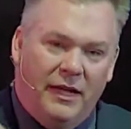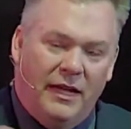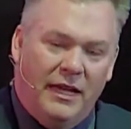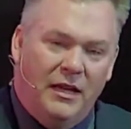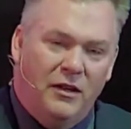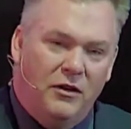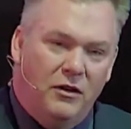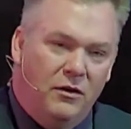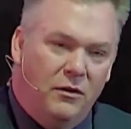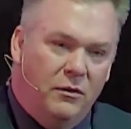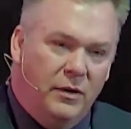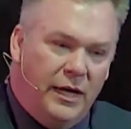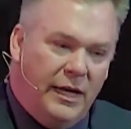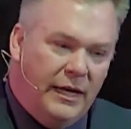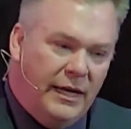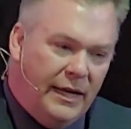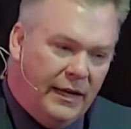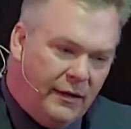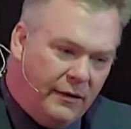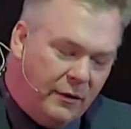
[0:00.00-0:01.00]
and he knew
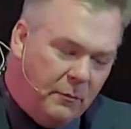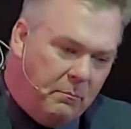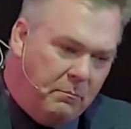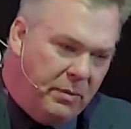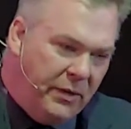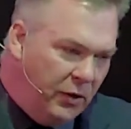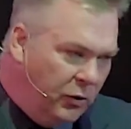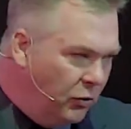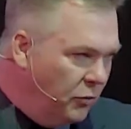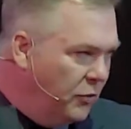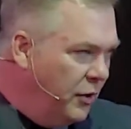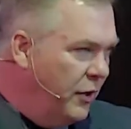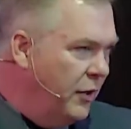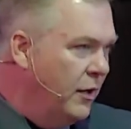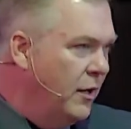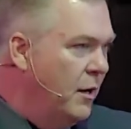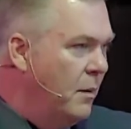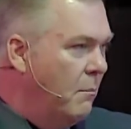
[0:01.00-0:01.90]
he needed to build